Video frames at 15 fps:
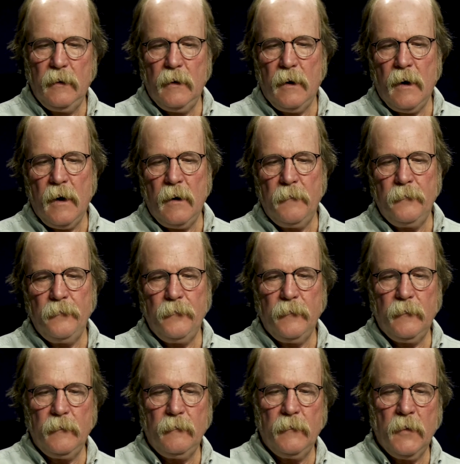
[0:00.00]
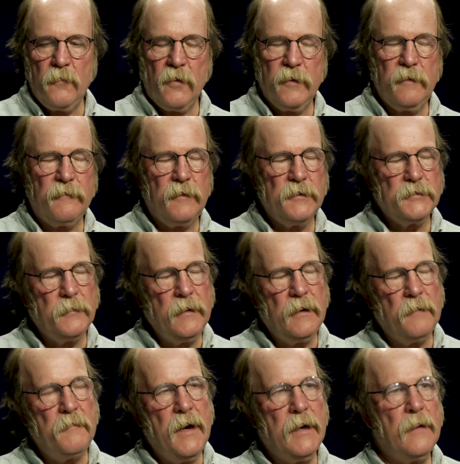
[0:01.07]
The more diverse we
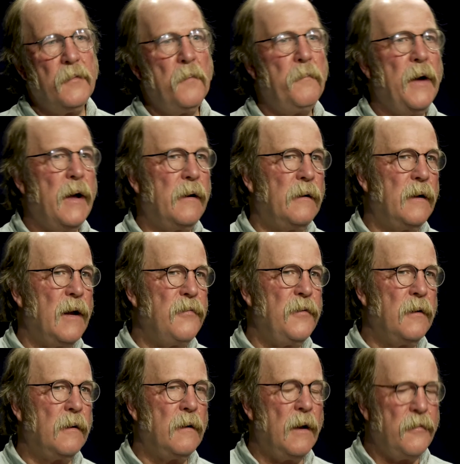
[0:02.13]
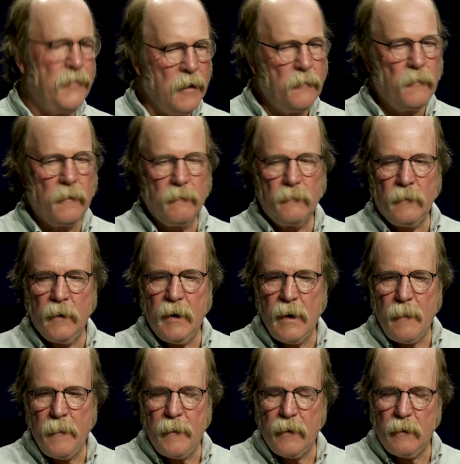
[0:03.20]
can make it, the better. And I think we're
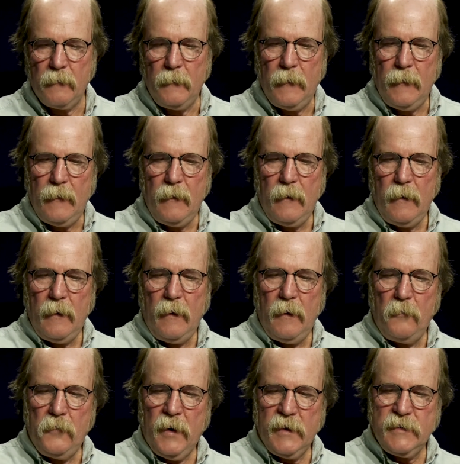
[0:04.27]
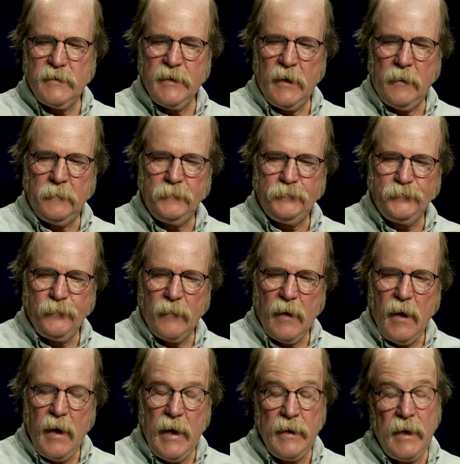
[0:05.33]
getting there. But in
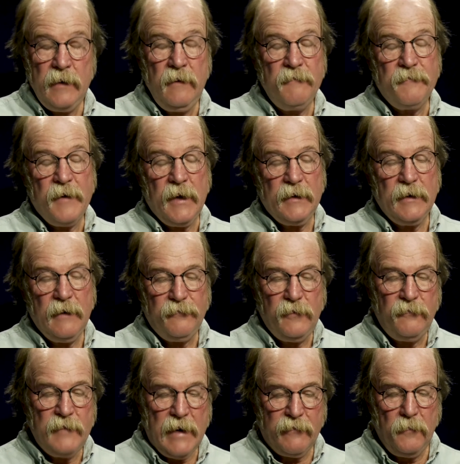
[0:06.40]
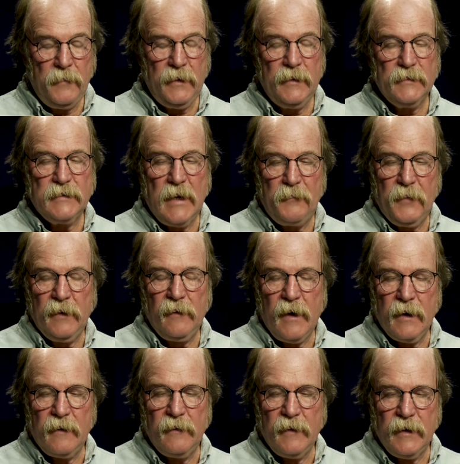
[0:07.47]
any event, if you've never been to something
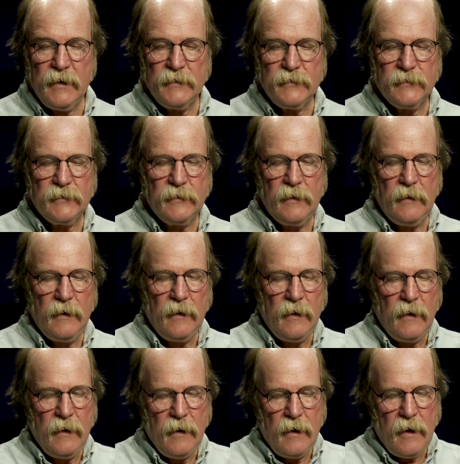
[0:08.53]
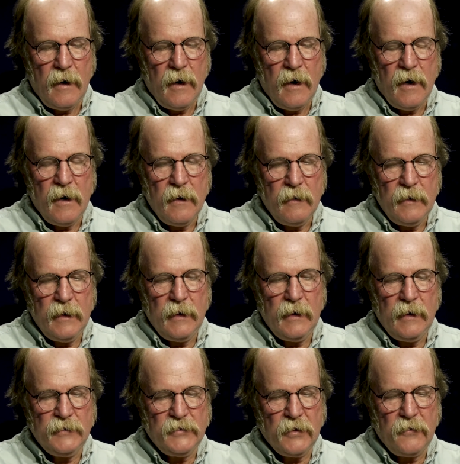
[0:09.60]
like this,
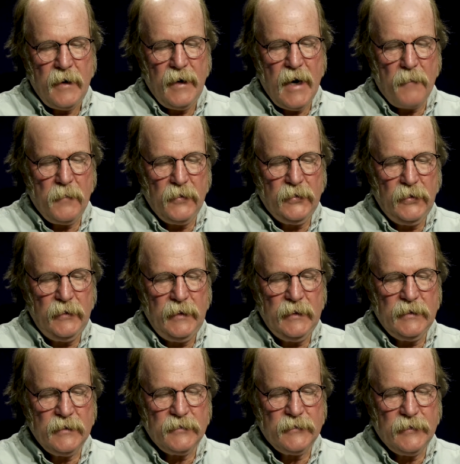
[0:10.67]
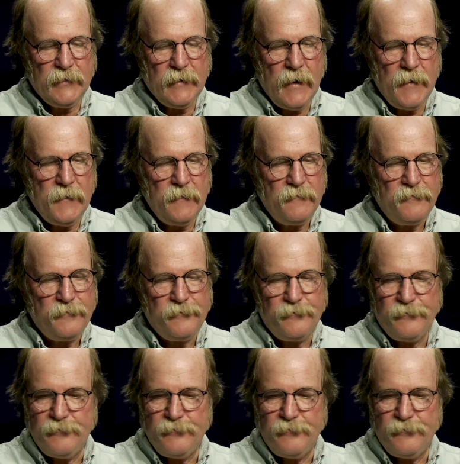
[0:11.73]
it's a great opportunity just to kind of